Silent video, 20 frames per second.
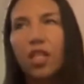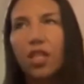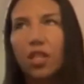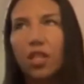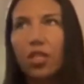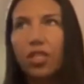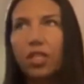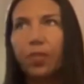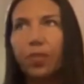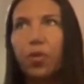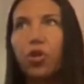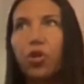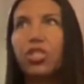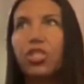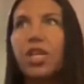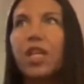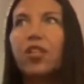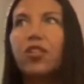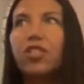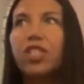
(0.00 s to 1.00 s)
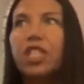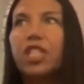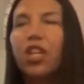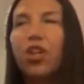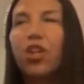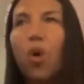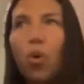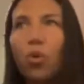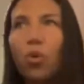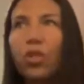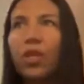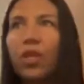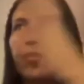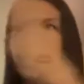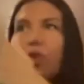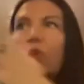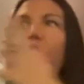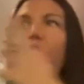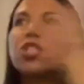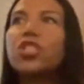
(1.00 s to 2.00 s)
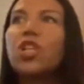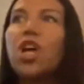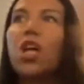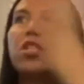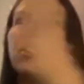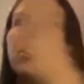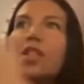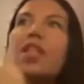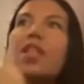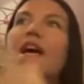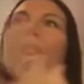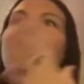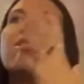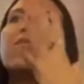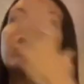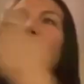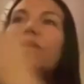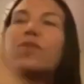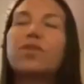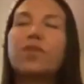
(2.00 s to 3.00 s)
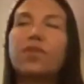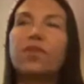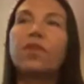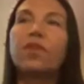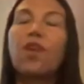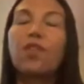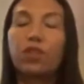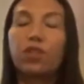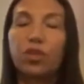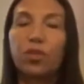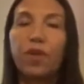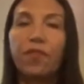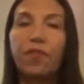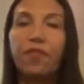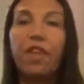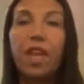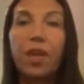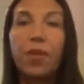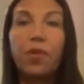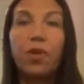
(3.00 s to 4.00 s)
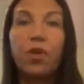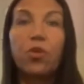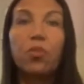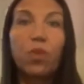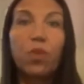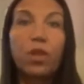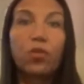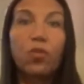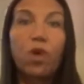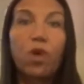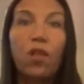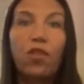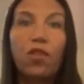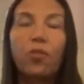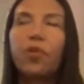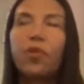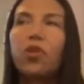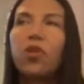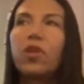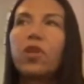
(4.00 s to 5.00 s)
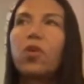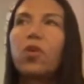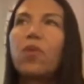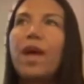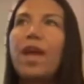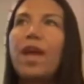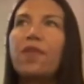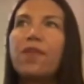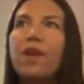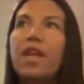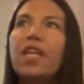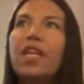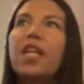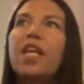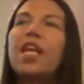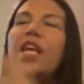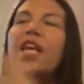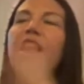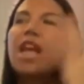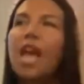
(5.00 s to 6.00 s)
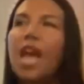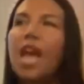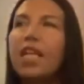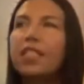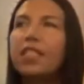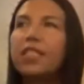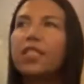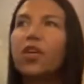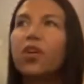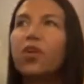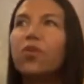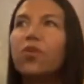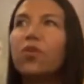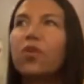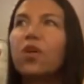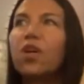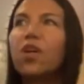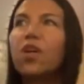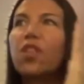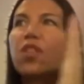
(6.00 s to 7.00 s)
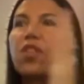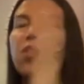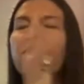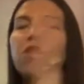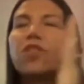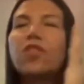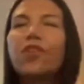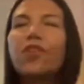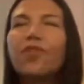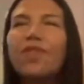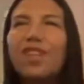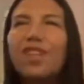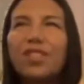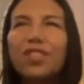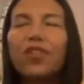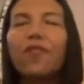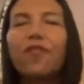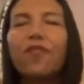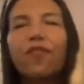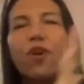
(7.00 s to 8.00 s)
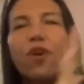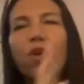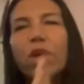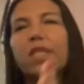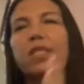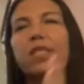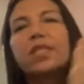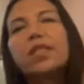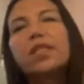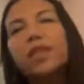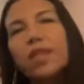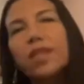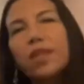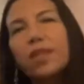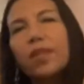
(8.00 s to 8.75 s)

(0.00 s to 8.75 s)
this push energy can only push onto that the other twin flame when while they're pulling away right and so it's their focus the,